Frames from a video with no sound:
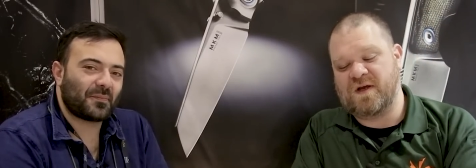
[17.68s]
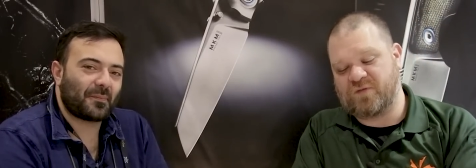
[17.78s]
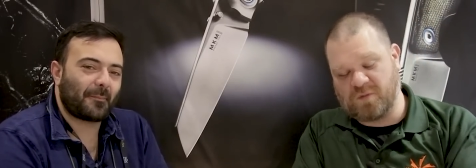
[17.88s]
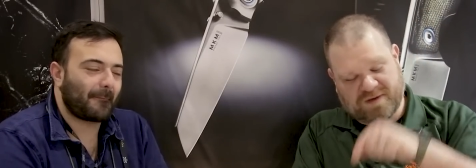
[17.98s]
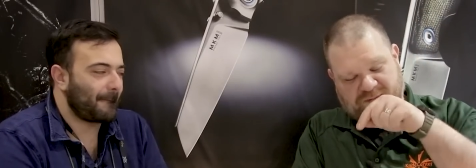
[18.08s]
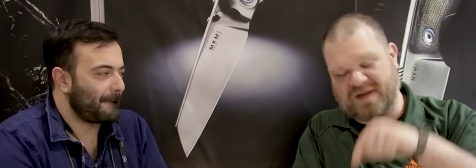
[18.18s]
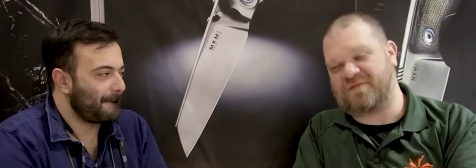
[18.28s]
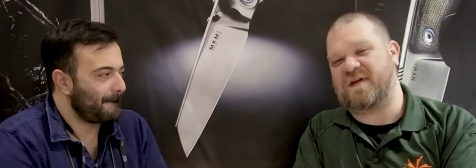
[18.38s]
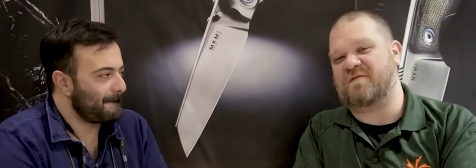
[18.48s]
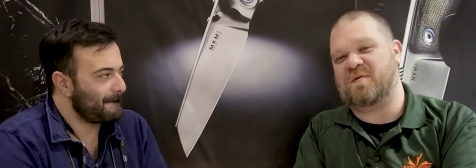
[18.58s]
Speaker 1: from one of my
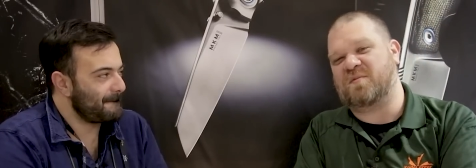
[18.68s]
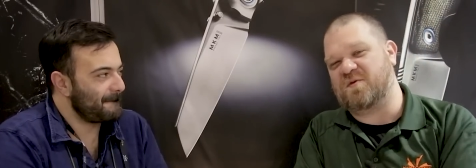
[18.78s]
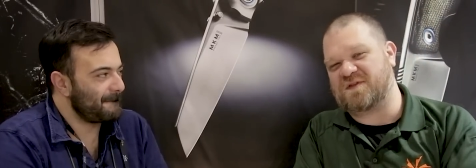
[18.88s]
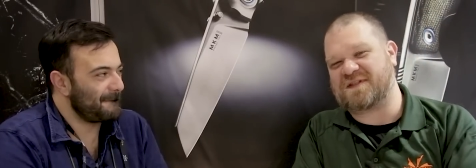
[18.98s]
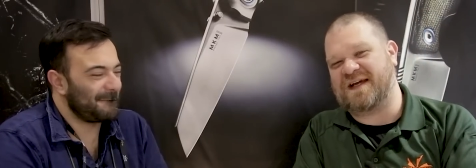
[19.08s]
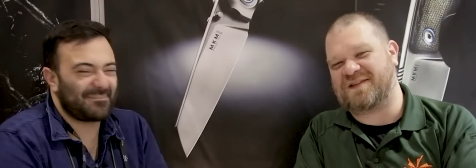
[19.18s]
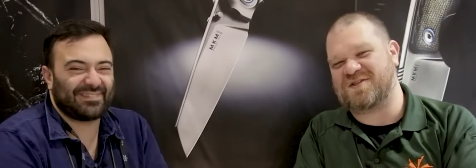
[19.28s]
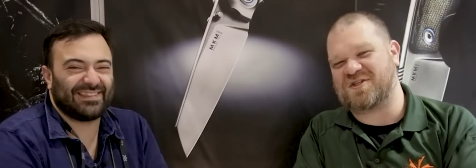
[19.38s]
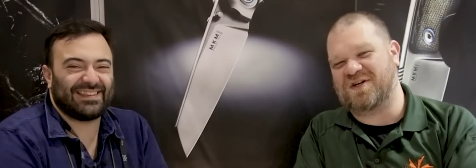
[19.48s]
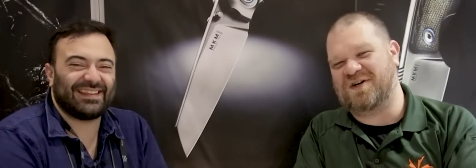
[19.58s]
favorite booths at
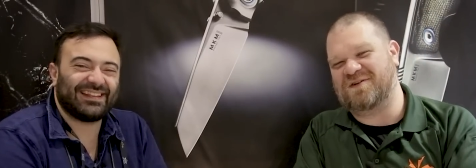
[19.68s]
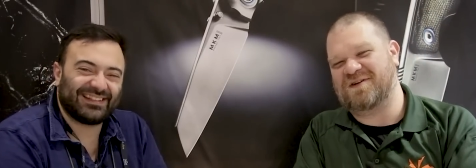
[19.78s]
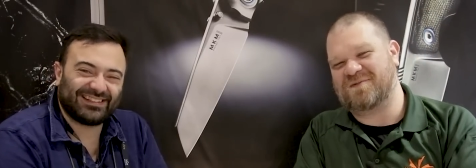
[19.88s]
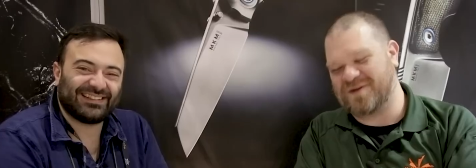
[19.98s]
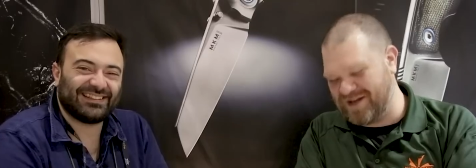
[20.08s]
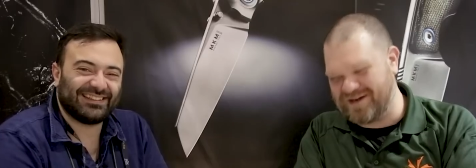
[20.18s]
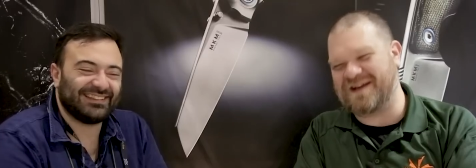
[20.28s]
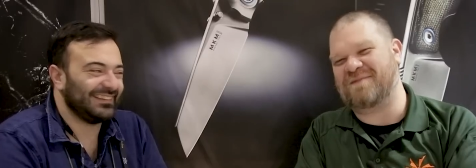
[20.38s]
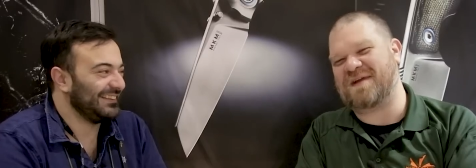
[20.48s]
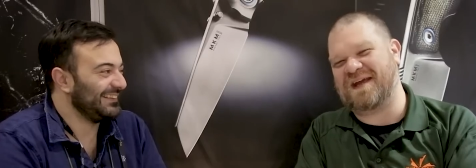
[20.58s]
the show. We're here
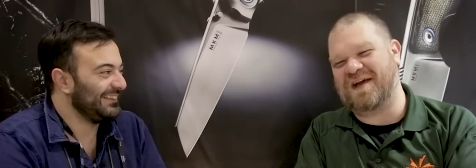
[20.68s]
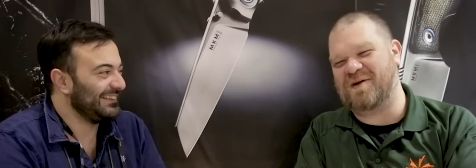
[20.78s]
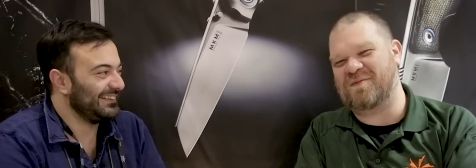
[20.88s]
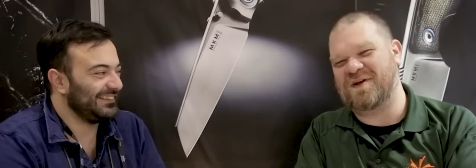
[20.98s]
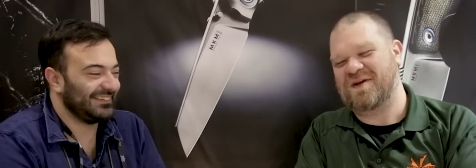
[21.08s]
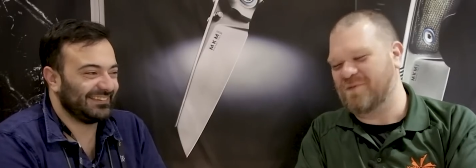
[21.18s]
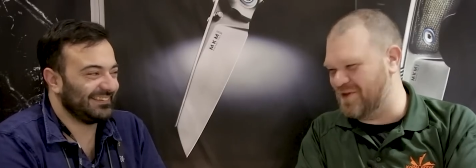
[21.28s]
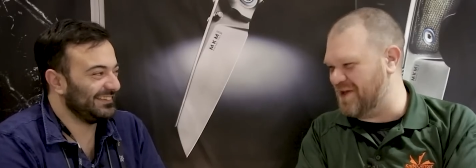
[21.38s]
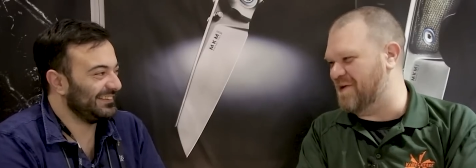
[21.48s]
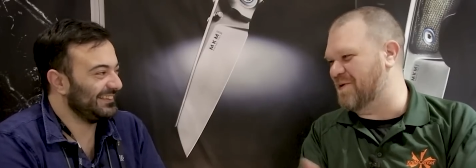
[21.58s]
at MKM
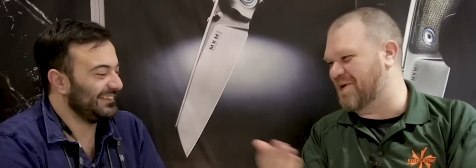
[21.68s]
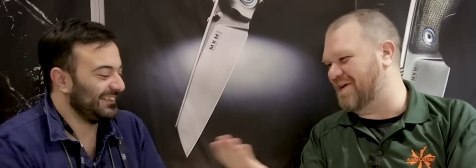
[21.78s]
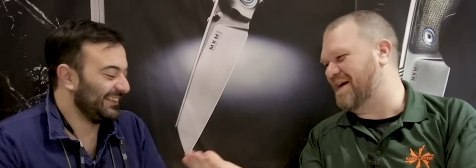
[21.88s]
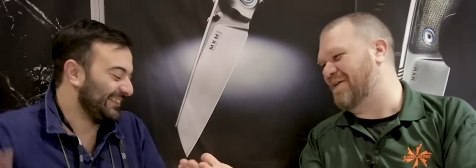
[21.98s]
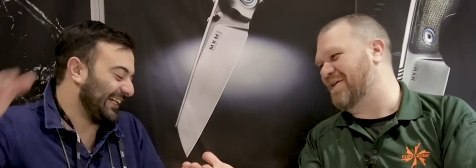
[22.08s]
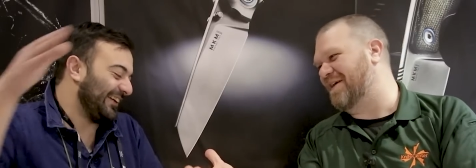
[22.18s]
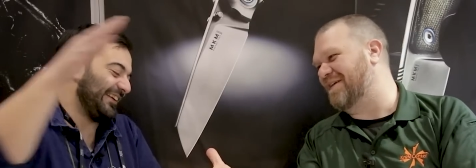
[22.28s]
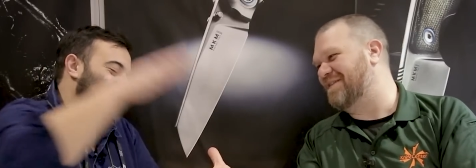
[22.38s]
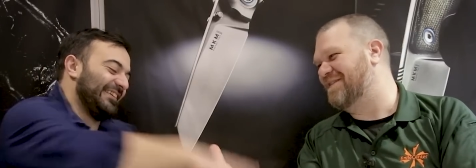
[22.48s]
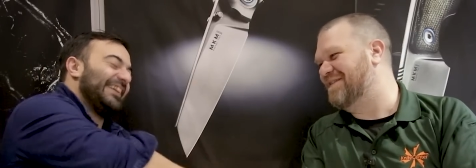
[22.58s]
with Igor. How are
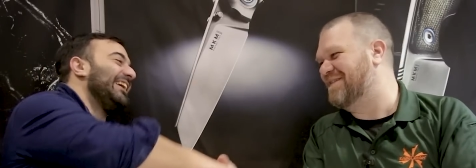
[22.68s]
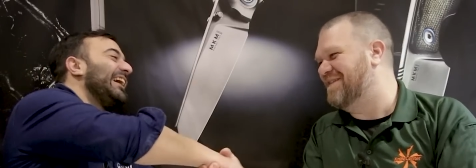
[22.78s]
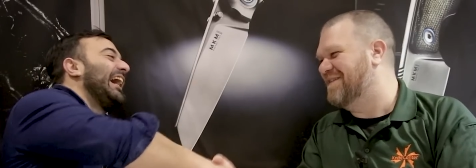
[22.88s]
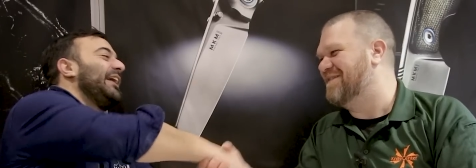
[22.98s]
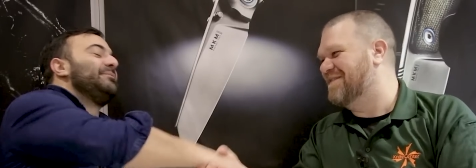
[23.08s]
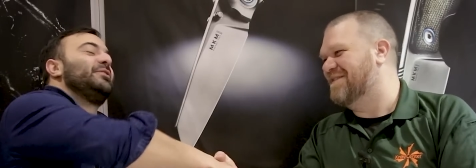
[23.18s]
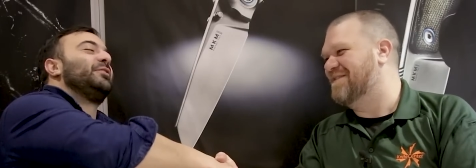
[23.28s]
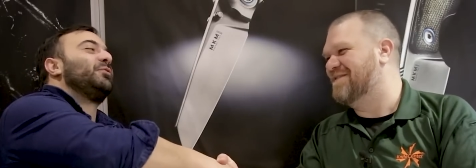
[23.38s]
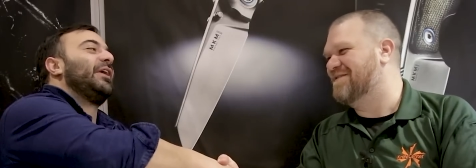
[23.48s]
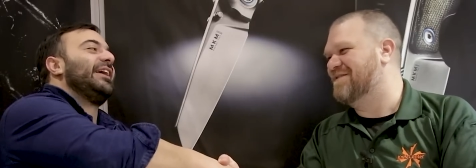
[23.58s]
you? David.
Speaker 2: I'm
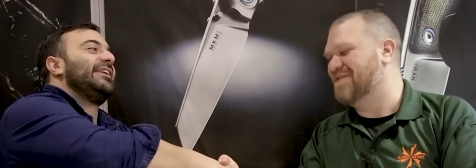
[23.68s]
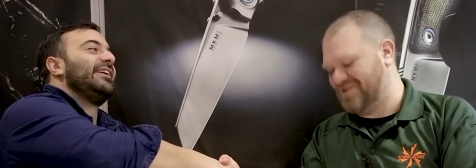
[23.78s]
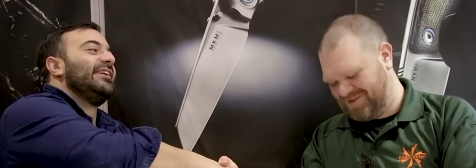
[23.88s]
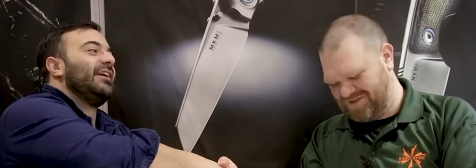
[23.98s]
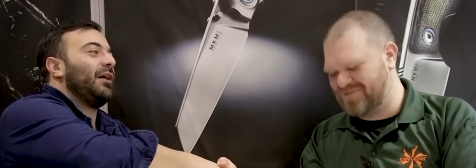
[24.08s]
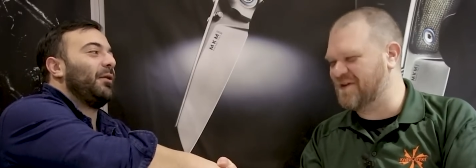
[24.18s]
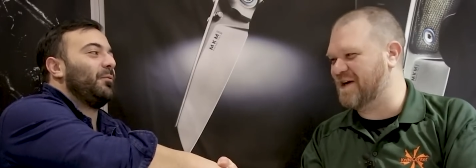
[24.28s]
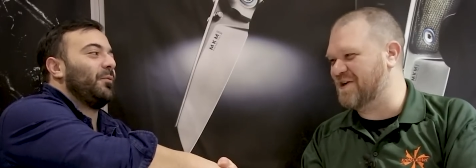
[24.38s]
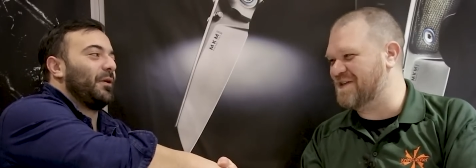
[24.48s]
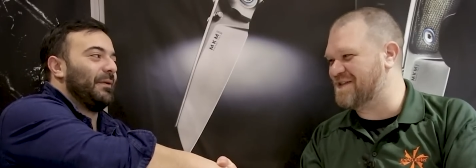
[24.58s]
doing great.
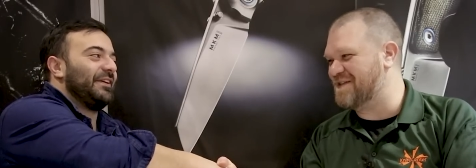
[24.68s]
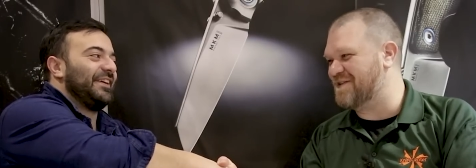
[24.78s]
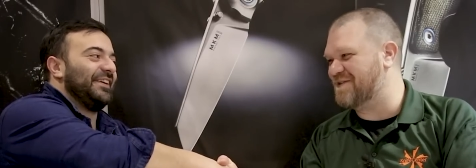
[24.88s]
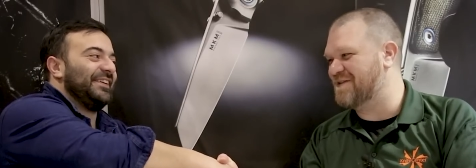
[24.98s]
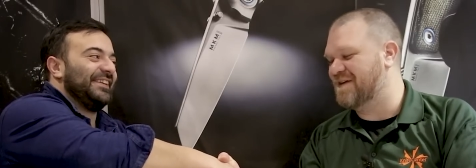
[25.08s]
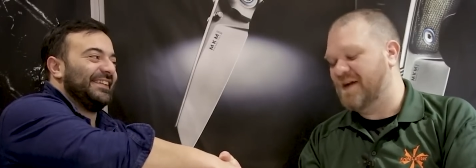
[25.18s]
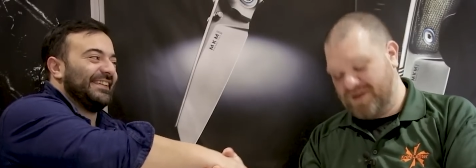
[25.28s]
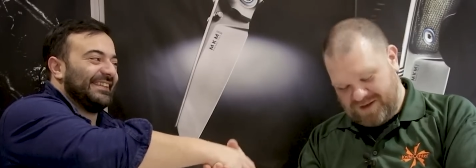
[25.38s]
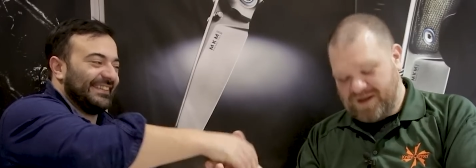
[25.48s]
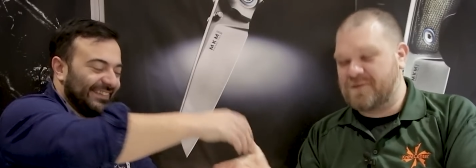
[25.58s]
Very oh, good. What about you? you?
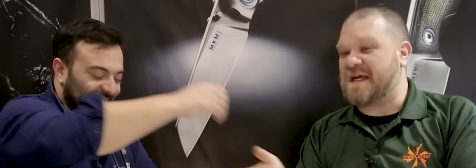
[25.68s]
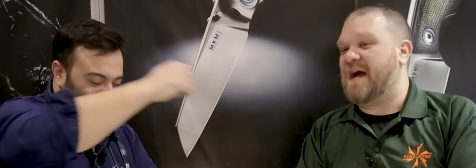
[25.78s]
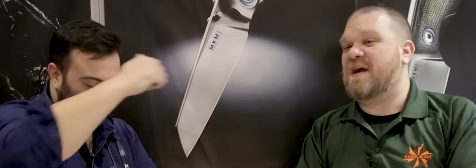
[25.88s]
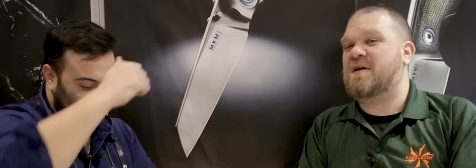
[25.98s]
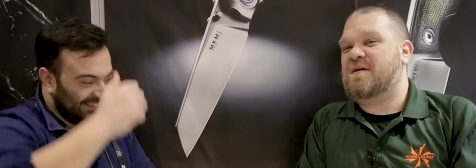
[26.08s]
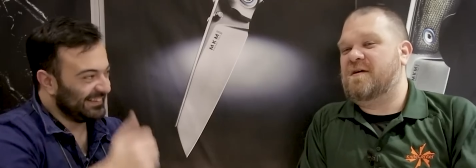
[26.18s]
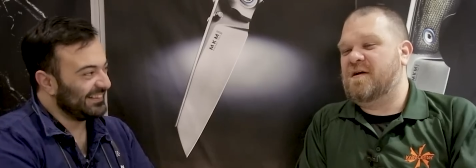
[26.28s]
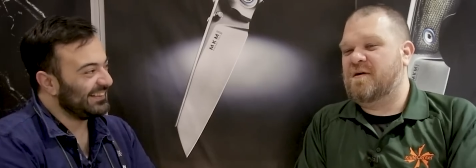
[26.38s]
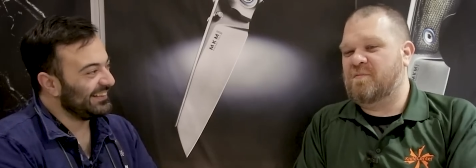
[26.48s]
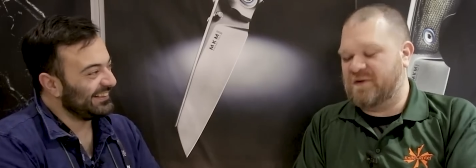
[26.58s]
Speaker 1: Tired,
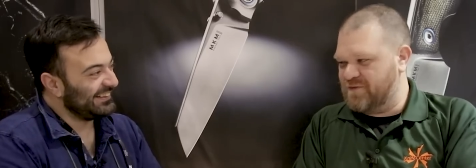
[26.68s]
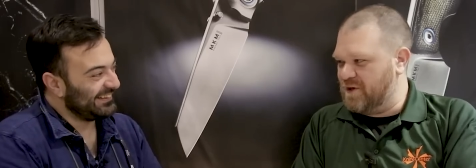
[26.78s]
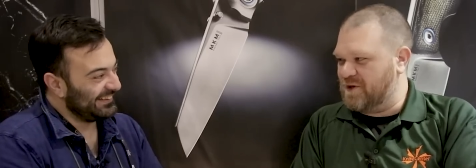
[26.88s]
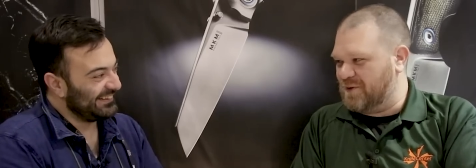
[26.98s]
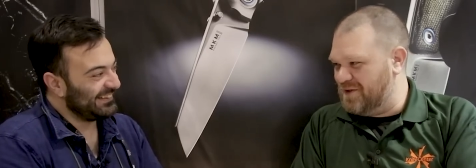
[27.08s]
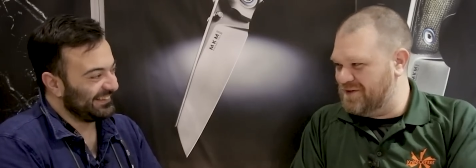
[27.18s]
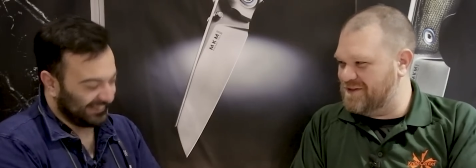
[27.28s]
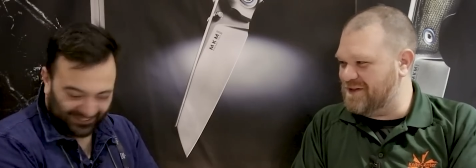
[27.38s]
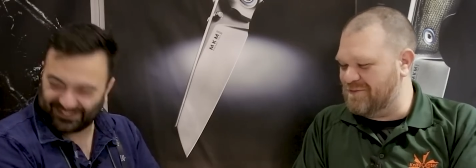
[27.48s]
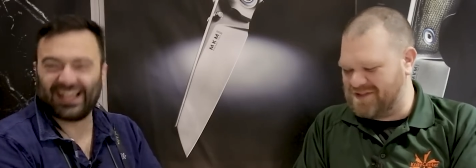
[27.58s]
but vertical.
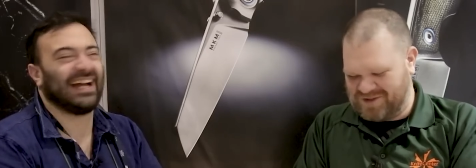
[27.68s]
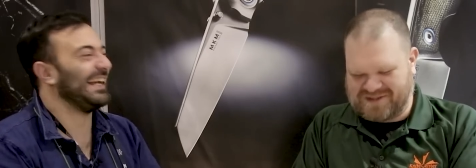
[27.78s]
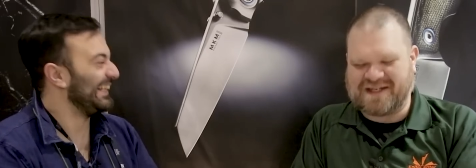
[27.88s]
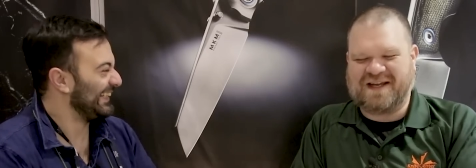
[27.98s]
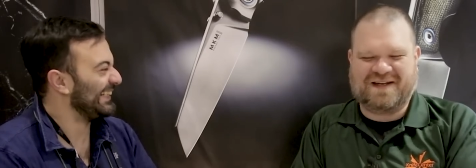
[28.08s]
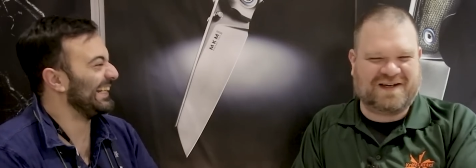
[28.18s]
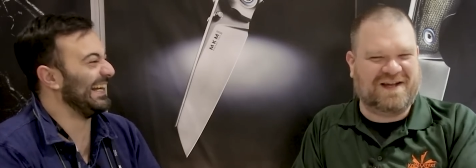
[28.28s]
Yeah, okay. I'm still standing.